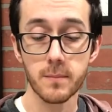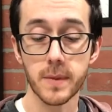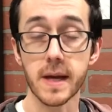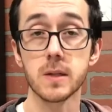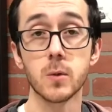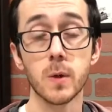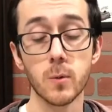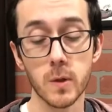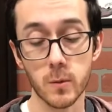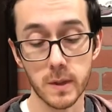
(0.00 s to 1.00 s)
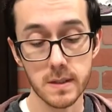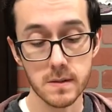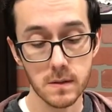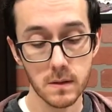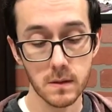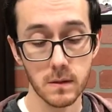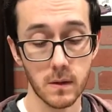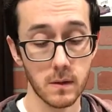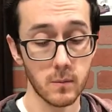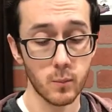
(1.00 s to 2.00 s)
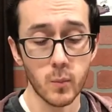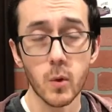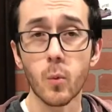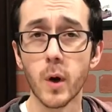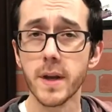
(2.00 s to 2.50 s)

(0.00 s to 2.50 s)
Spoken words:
back to where Will was. "What